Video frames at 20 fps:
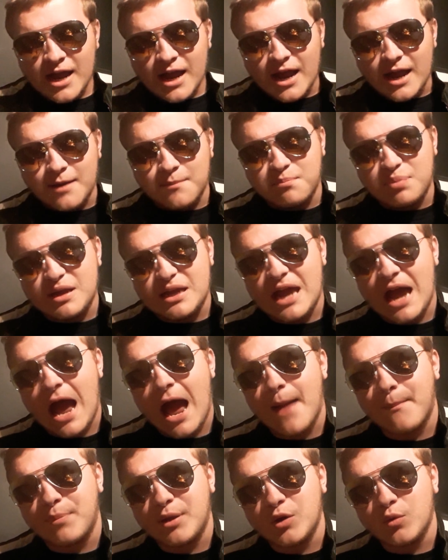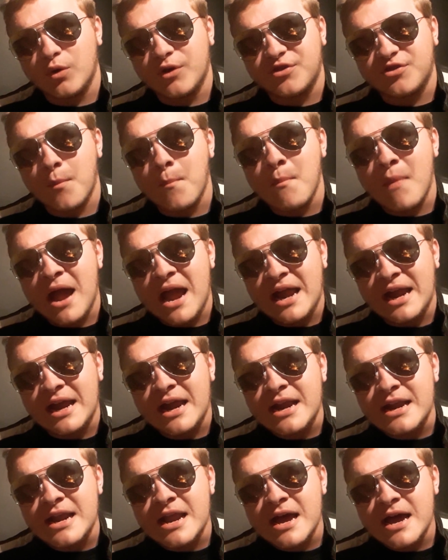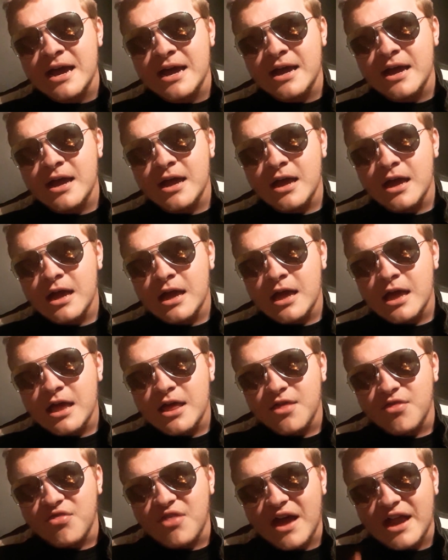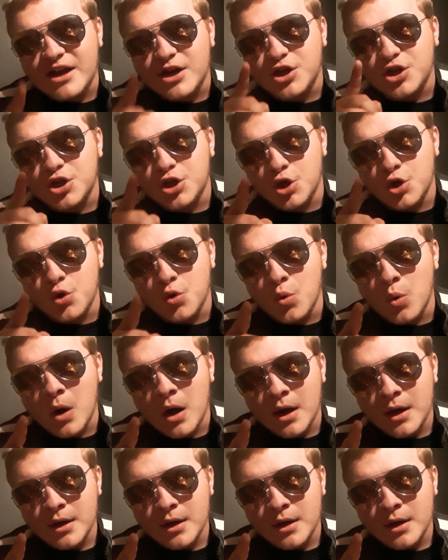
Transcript: and be happy with the man that you